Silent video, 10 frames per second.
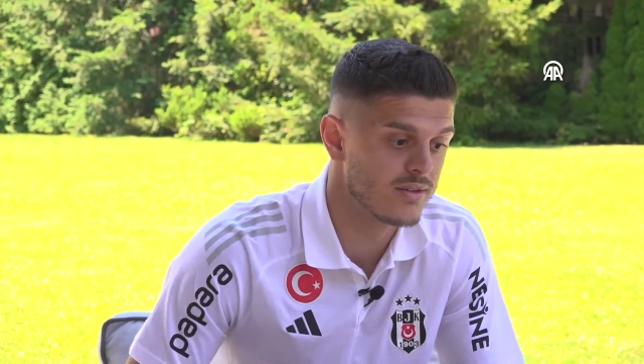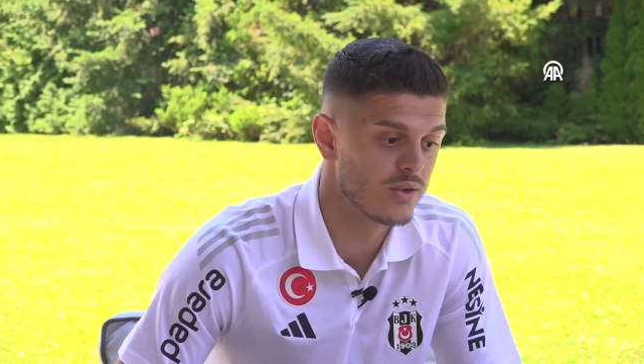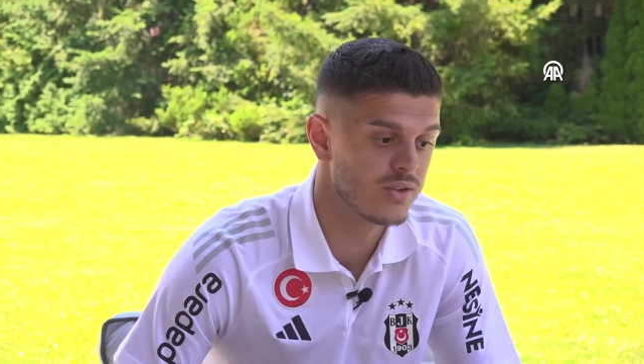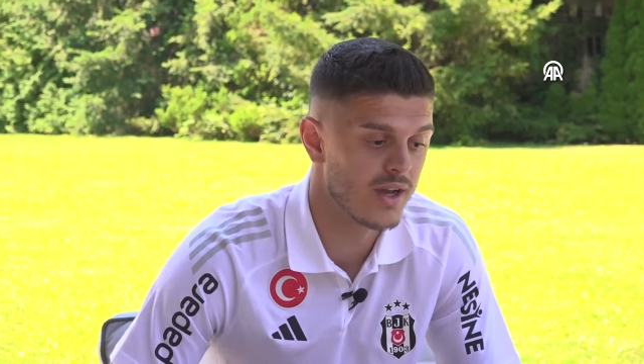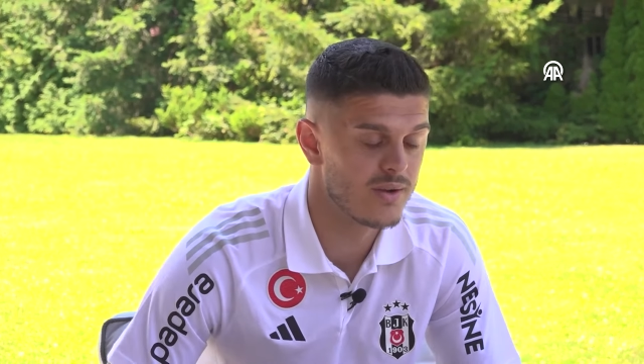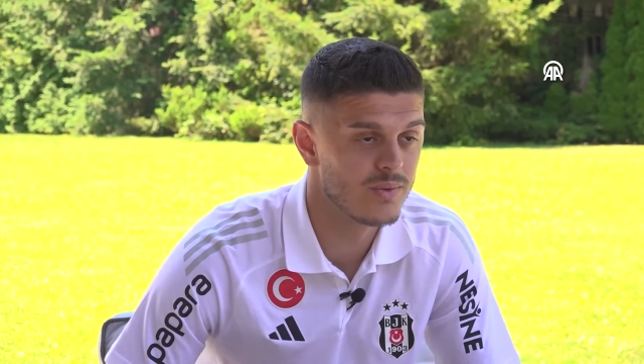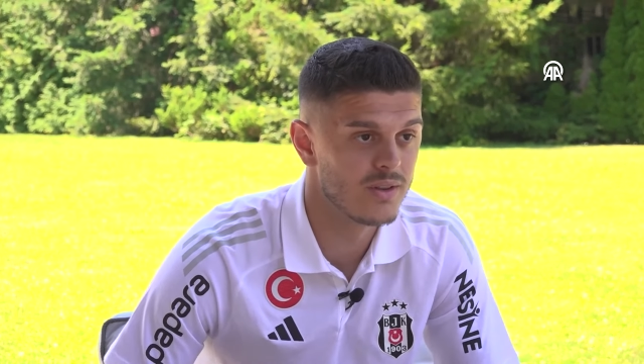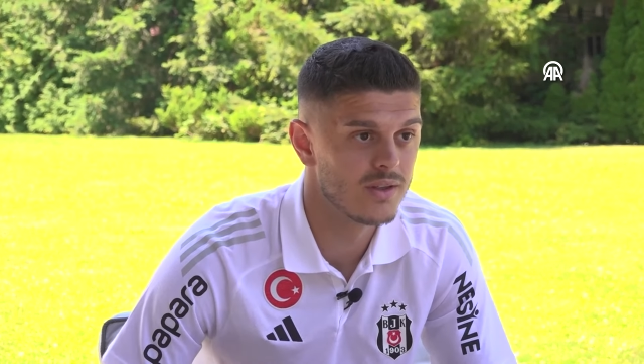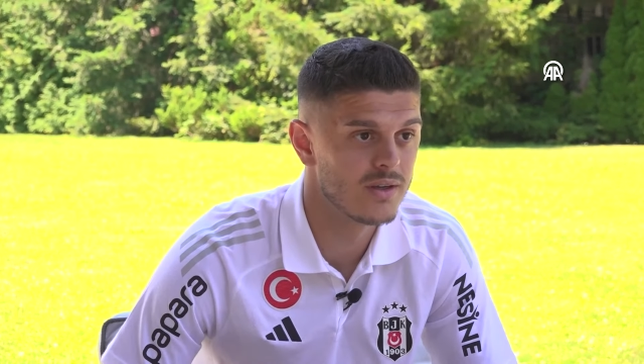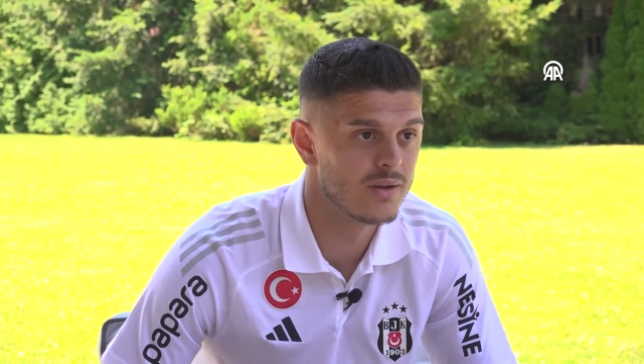on time
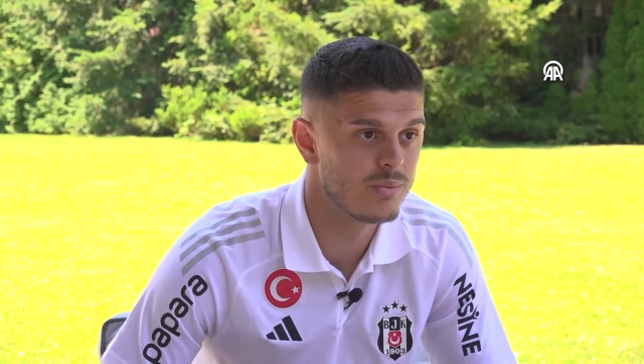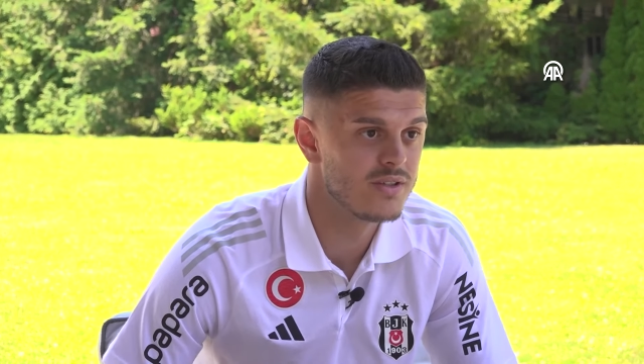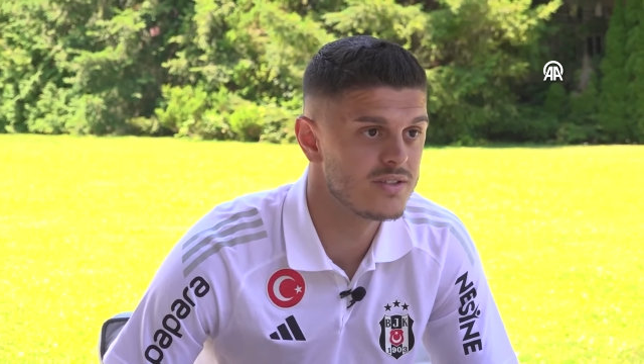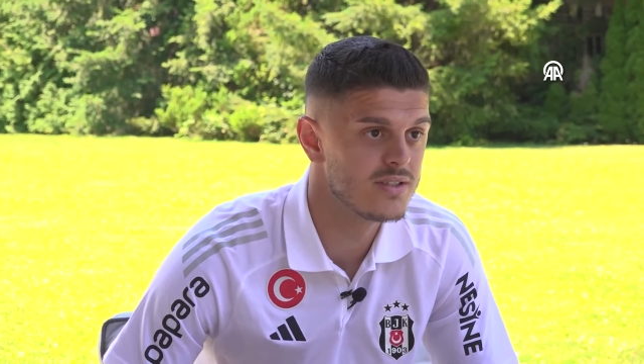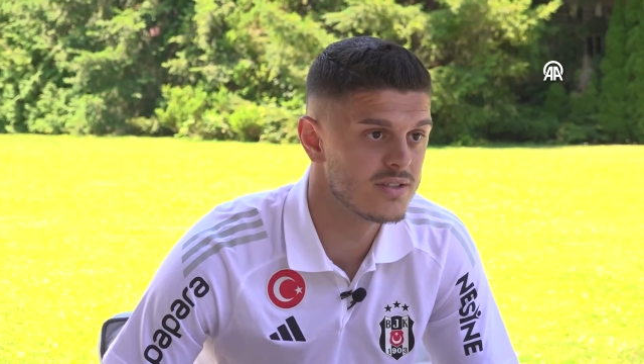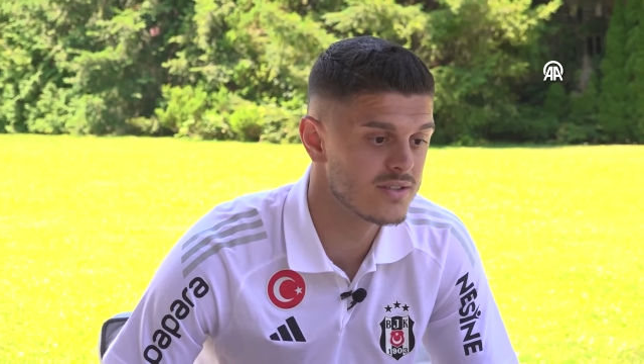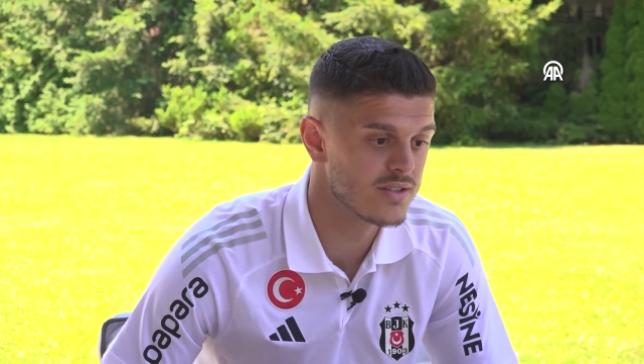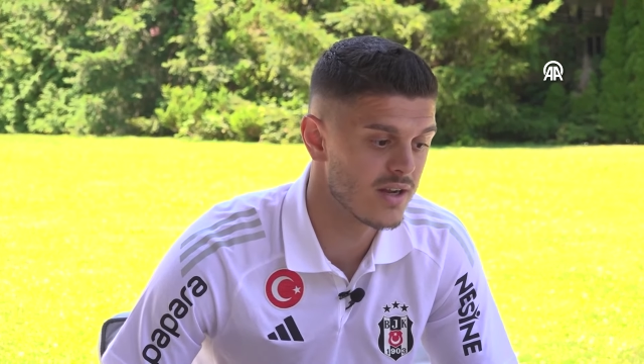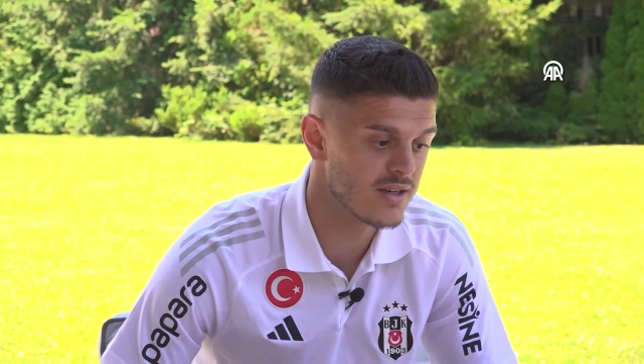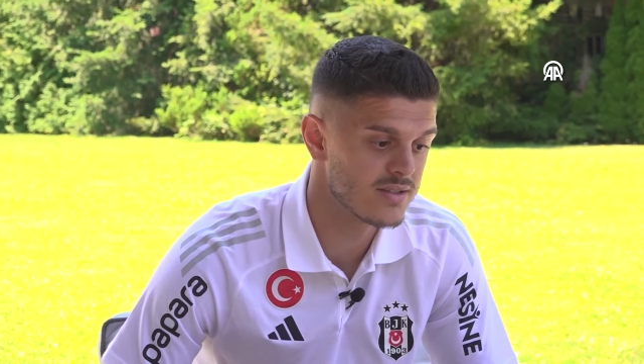when the preseason
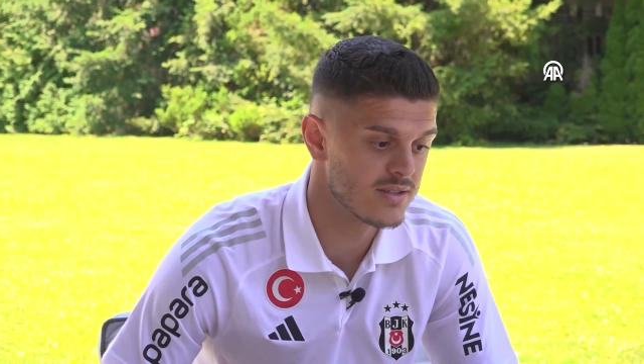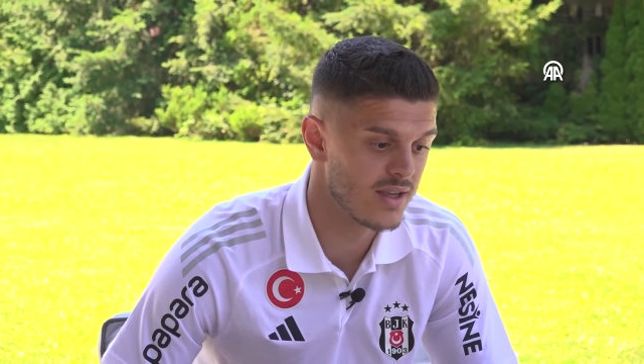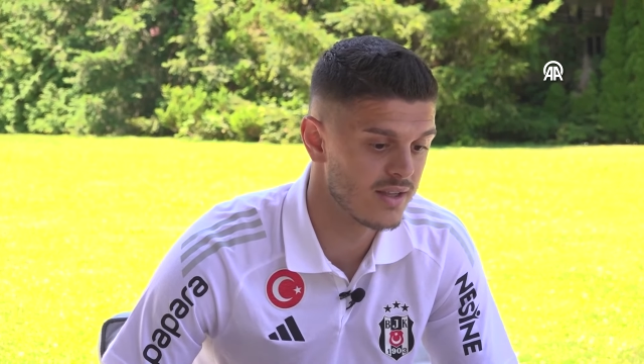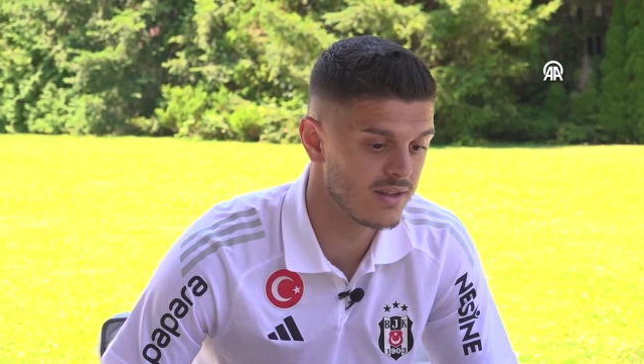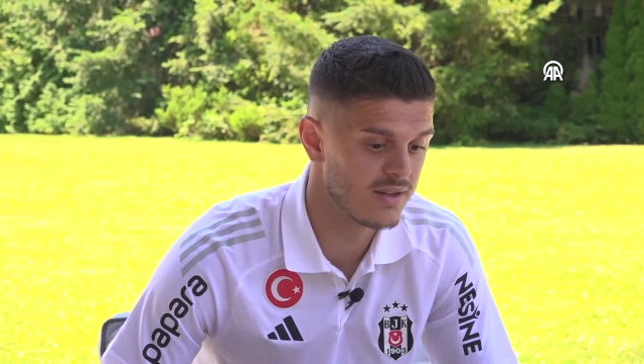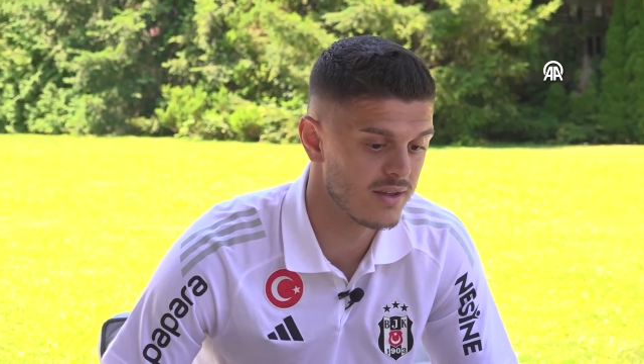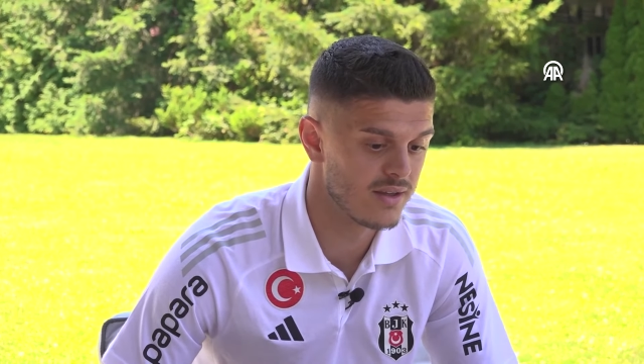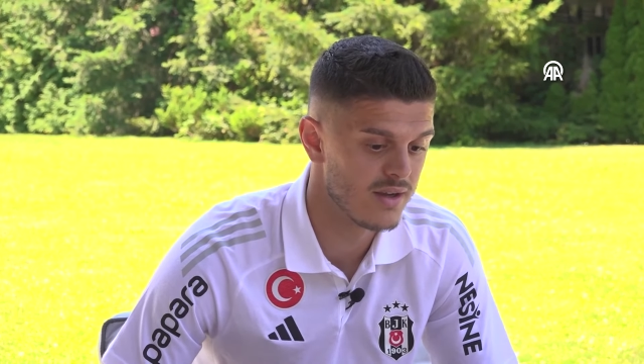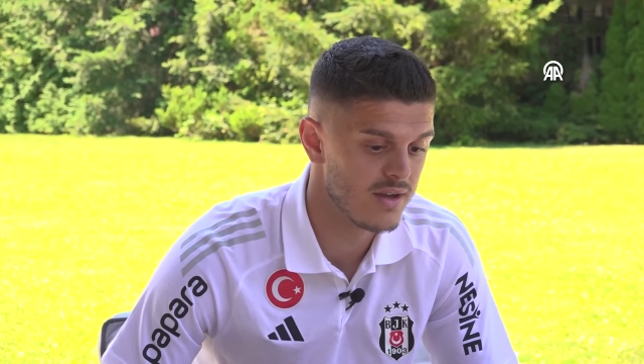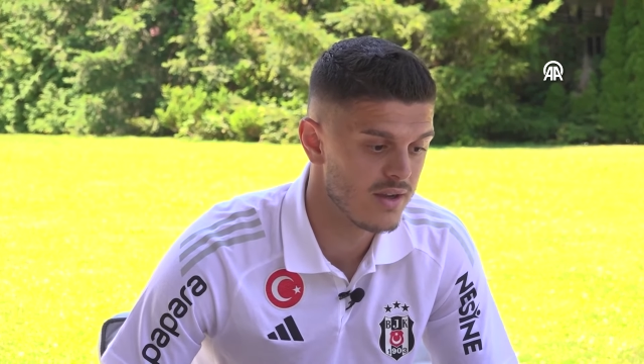starts. And
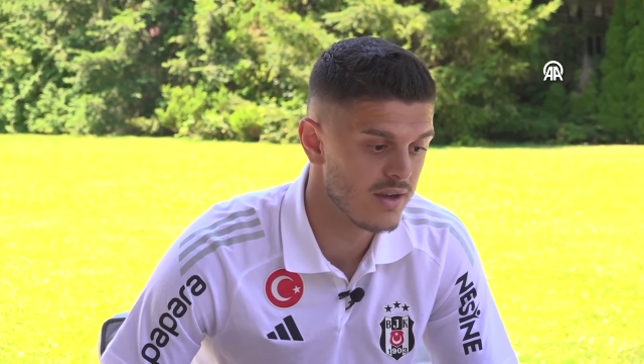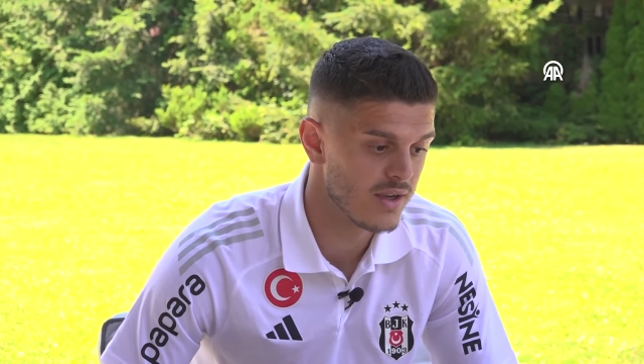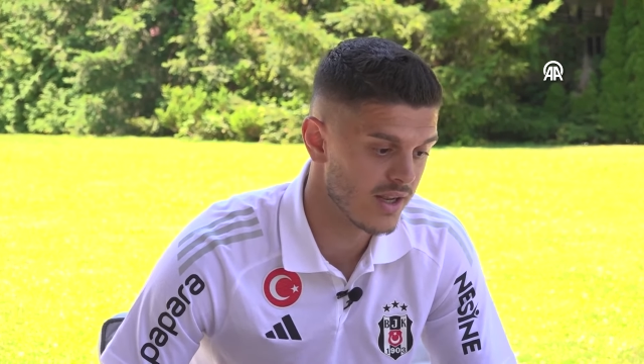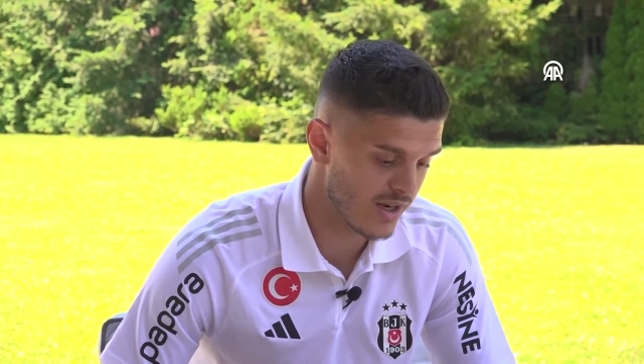yeah,